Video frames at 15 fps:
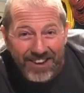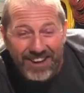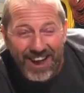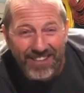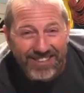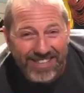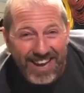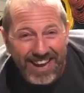you in
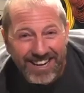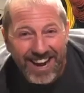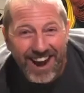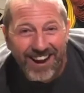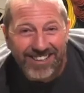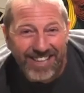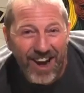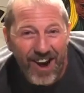another 10
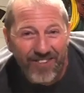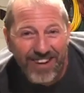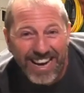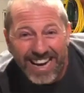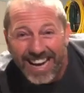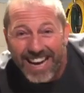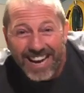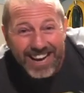years,
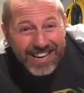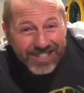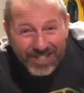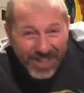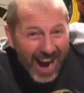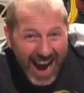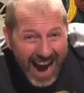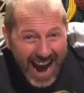homie.
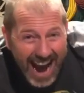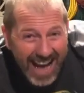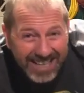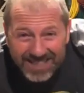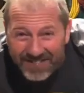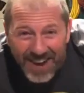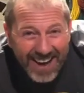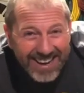
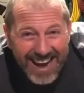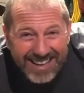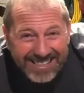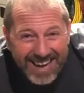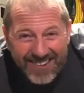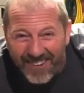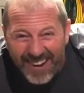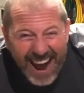Cheers, Bill
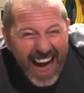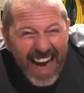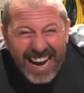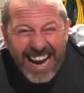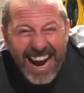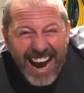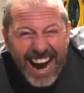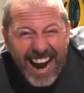Nitschke. We're
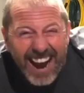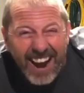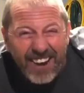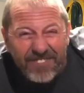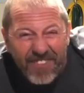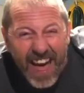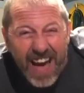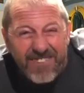out of
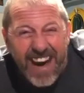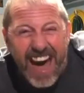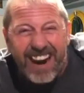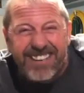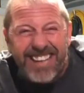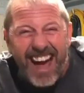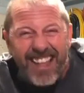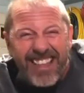here.
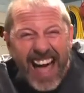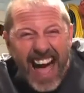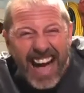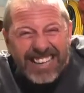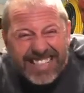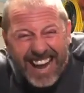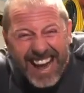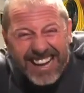
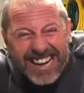Flatmattersonline, 10